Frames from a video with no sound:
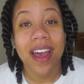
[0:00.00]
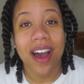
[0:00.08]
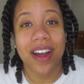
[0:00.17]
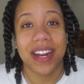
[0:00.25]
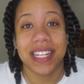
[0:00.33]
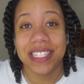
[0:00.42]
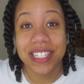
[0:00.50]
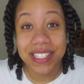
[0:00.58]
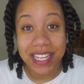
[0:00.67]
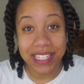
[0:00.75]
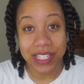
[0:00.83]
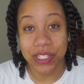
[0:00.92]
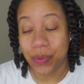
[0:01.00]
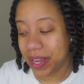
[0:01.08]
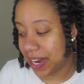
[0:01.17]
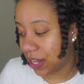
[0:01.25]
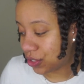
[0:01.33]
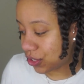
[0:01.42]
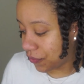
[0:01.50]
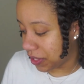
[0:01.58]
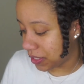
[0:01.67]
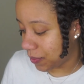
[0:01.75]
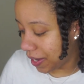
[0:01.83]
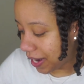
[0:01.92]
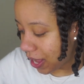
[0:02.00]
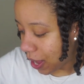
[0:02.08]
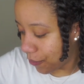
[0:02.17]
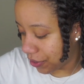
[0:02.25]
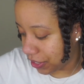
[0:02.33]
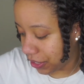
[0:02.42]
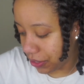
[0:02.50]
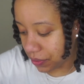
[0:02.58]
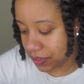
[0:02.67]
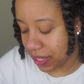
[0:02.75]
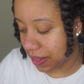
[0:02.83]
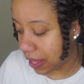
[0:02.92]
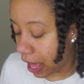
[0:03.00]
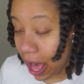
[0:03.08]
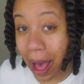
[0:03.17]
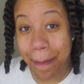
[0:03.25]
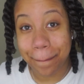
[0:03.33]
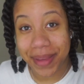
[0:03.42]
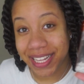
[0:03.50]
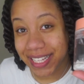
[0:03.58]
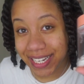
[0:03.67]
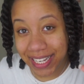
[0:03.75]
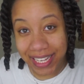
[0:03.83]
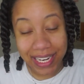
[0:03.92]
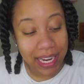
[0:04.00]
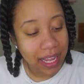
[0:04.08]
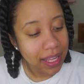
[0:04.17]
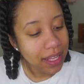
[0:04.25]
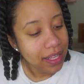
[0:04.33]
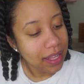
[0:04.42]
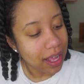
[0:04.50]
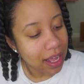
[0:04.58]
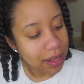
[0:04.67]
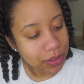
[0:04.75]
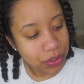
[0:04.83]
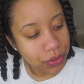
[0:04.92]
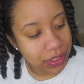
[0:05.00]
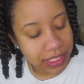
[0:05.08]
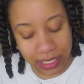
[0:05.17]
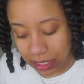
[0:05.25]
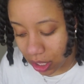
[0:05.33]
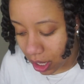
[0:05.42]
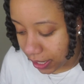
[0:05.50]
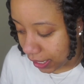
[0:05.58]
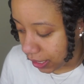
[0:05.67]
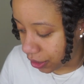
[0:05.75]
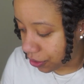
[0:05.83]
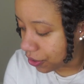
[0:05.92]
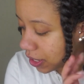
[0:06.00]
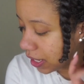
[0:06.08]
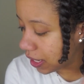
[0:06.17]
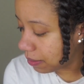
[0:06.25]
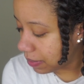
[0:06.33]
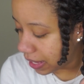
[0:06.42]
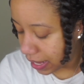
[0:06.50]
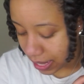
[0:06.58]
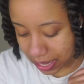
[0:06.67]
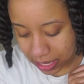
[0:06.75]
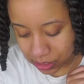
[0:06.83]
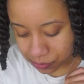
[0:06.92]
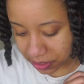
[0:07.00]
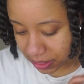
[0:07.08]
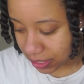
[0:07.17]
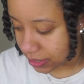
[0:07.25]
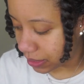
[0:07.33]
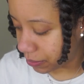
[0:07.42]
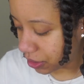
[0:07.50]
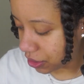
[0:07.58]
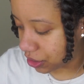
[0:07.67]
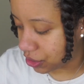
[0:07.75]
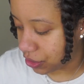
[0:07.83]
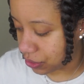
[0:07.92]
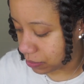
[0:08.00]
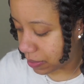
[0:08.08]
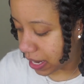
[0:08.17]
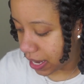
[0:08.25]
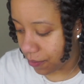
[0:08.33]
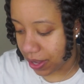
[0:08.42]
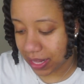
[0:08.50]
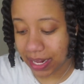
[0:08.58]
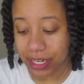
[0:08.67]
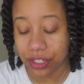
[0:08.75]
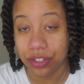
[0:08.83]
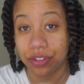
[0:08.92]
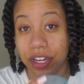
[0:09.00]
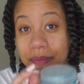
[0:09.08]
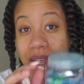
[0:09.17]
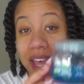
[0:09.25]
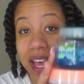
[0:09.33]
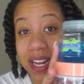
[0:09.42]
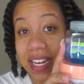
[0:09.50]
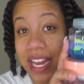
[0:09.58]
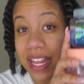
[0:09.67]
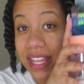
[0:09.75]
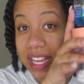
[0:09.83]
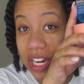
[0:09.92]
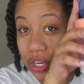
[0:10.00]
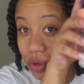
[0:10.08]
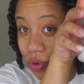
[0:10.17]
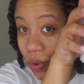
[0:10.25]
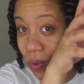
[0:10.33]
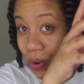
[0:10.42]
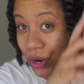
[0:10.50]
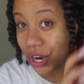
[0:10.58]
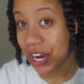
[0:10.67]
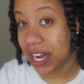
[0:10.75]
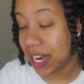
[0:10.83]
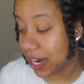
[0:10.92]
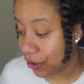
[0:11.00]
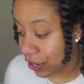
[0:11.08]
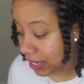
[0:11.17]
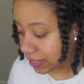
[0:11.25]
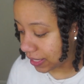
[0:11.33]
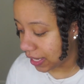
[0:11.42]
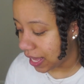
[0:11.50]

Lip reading: All right, let's just get into the TWAID out. So for this TWAID out, I wanna use the Melanin Twisted Elongating Cream. And with this, I'm gonna just use my Wetline Extreme. Nothing new or crazy.